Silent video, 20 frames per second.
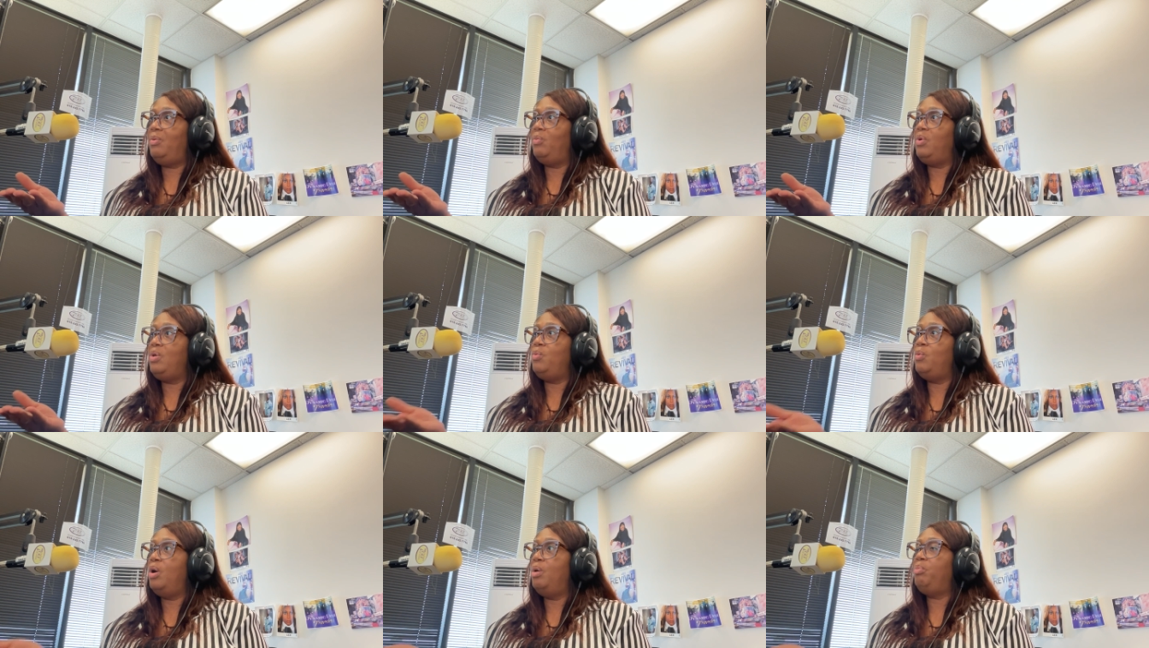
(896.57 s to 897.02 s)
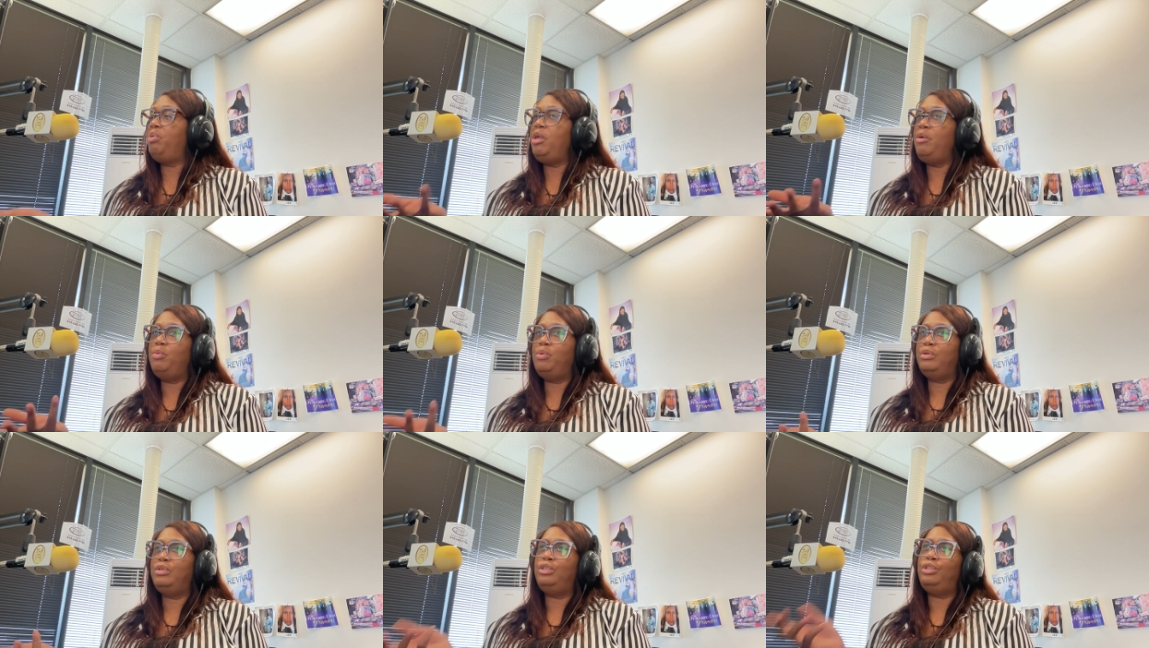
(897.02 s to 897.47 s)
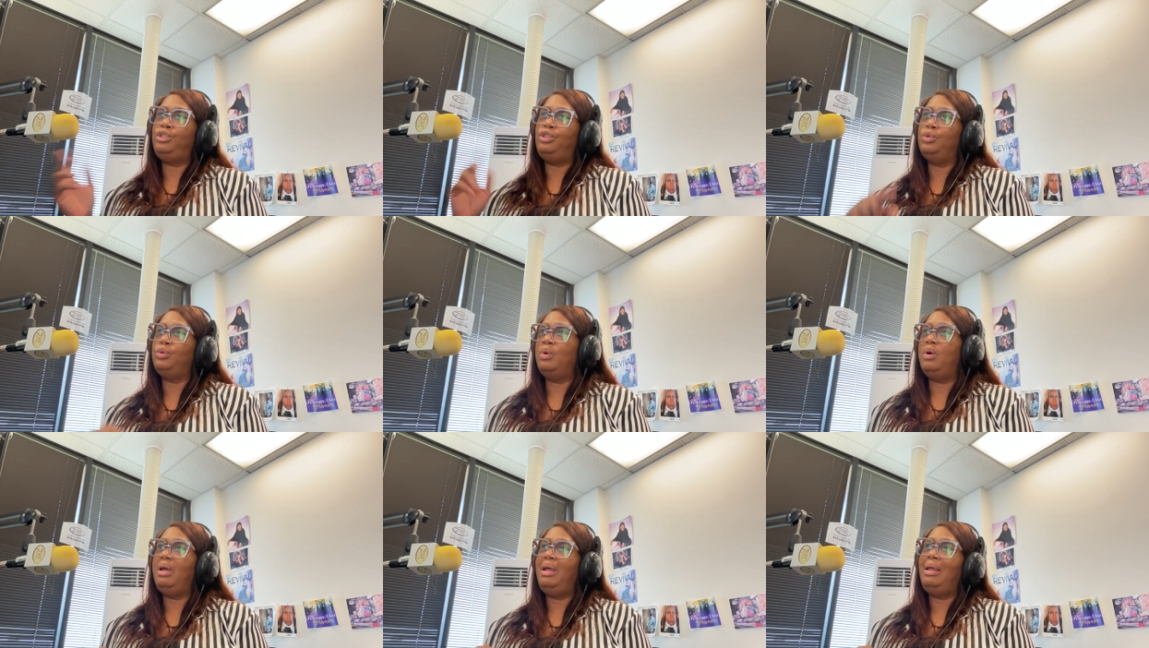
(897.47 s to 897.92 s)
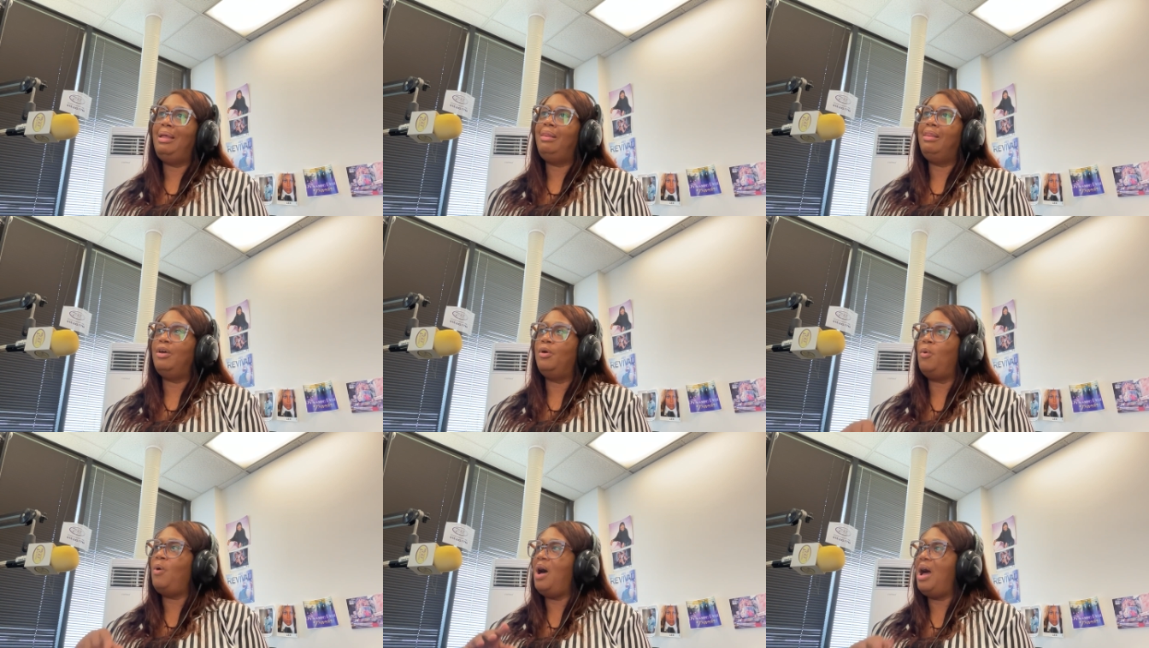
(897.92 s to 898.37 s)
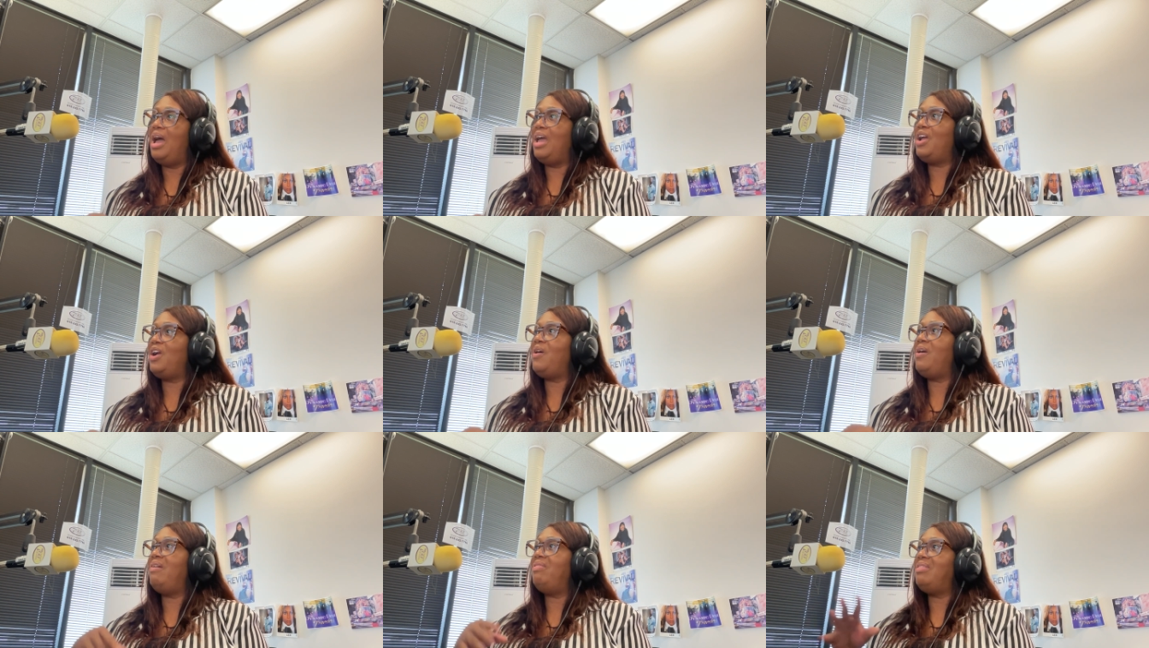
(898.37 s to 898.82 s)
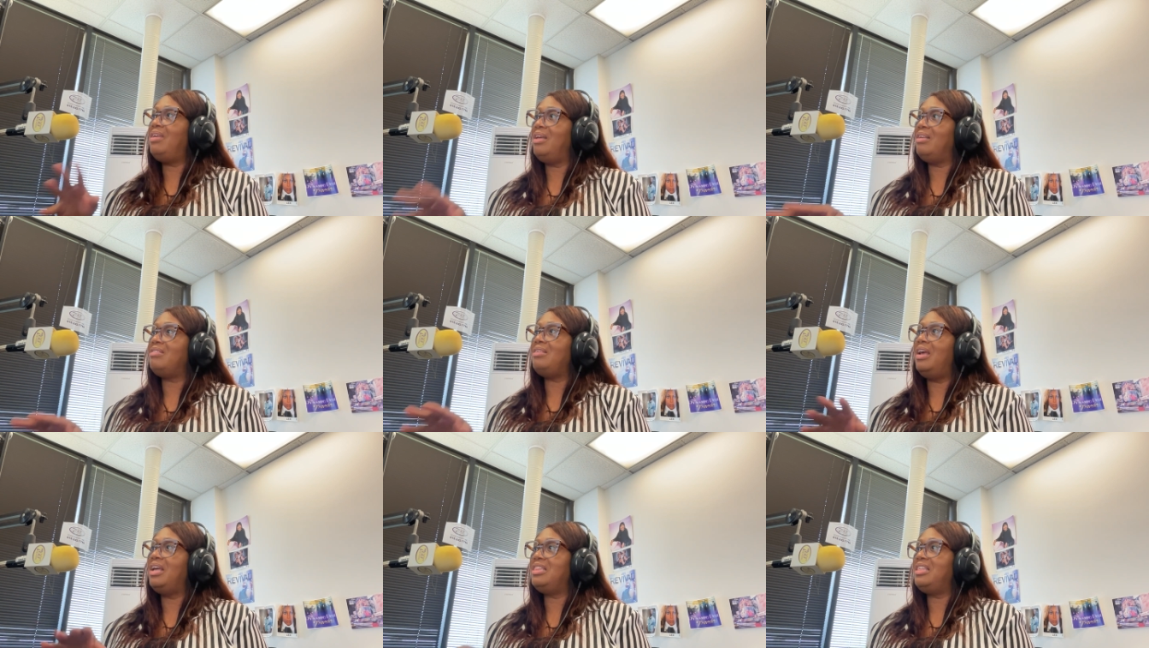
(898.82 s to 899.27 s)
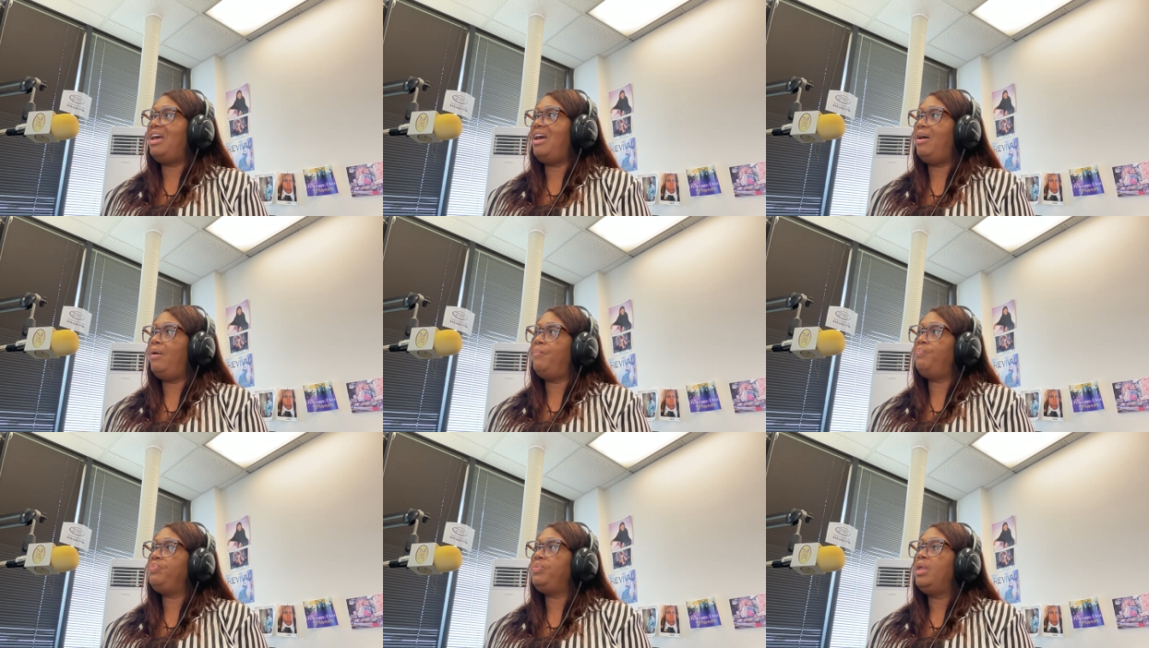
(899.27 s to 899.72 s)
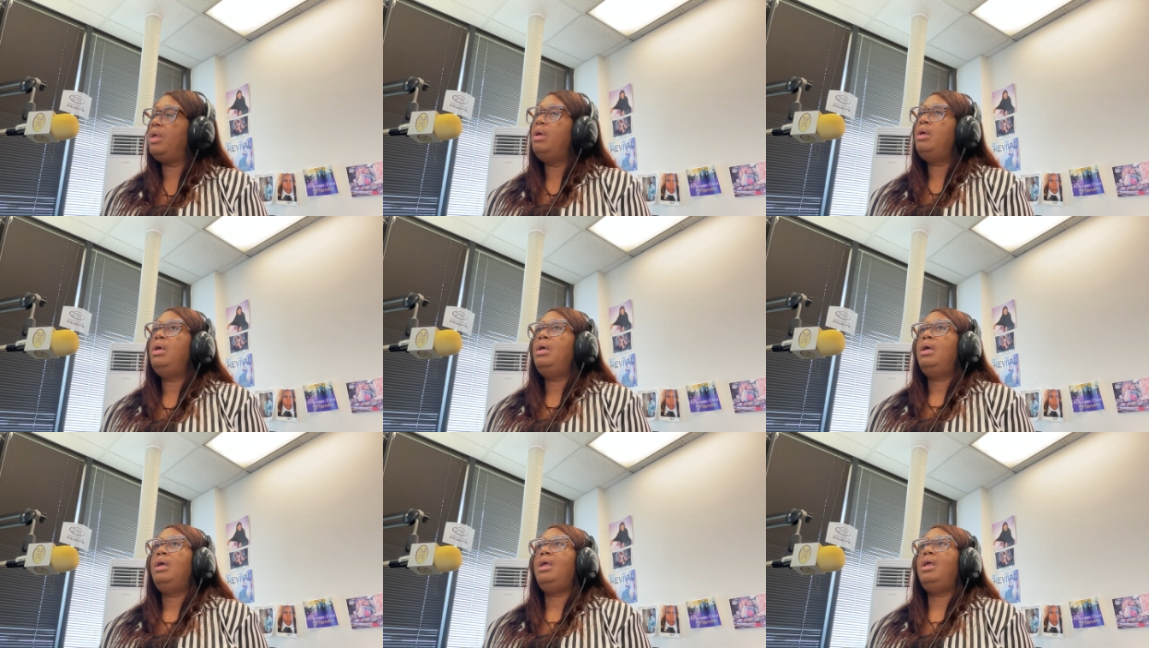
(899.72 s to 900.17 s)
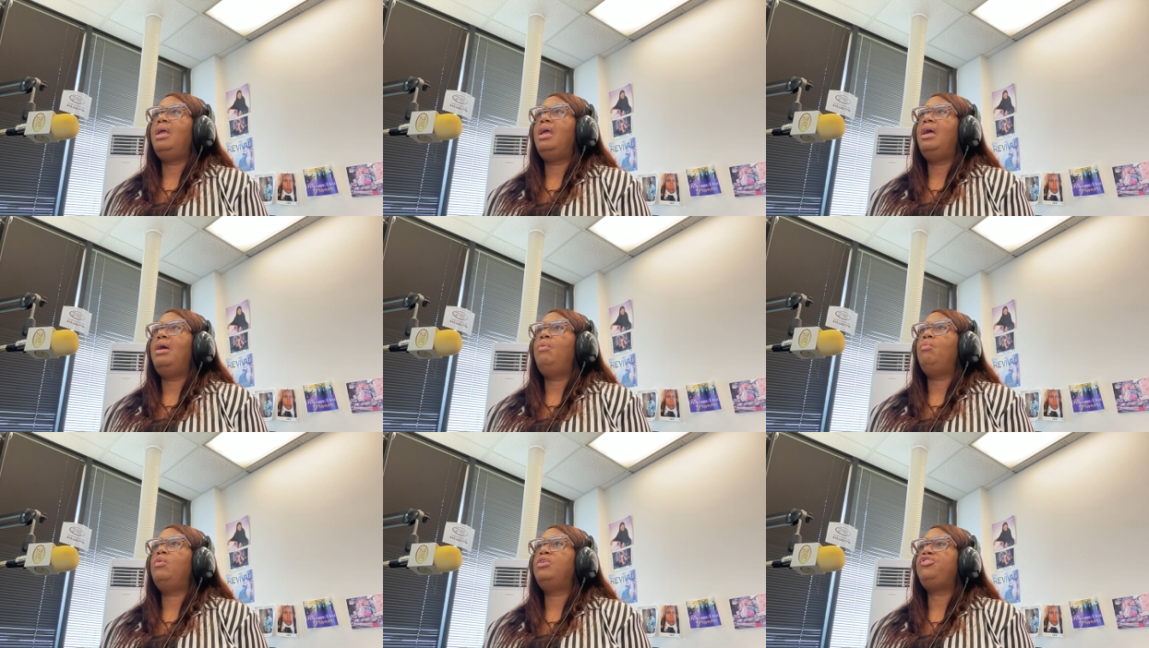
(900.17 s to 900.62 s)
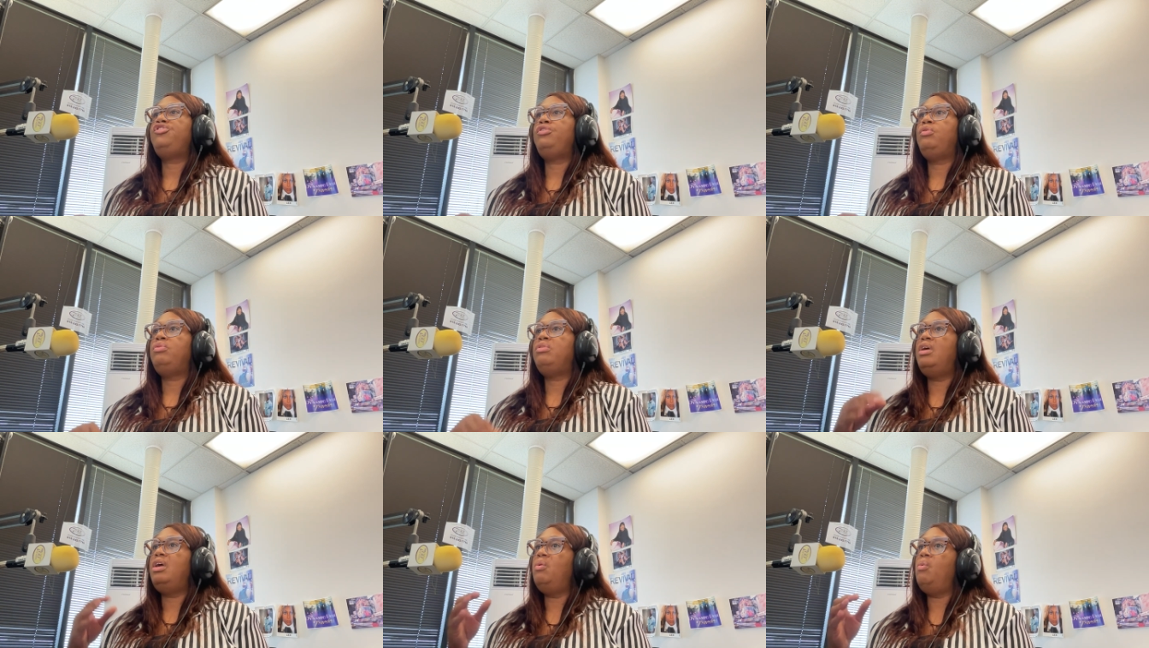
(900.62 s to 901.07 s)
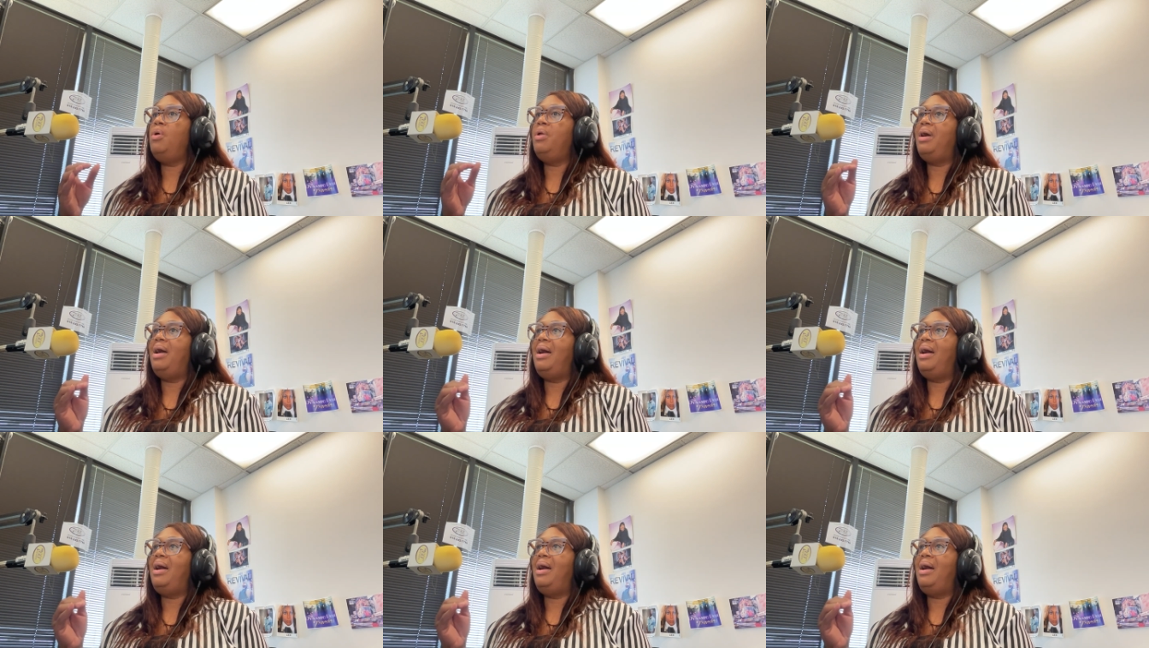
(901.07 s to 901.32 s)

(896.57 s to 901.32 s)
We mm-hmm. want people to join the choir and things like that. And what you then want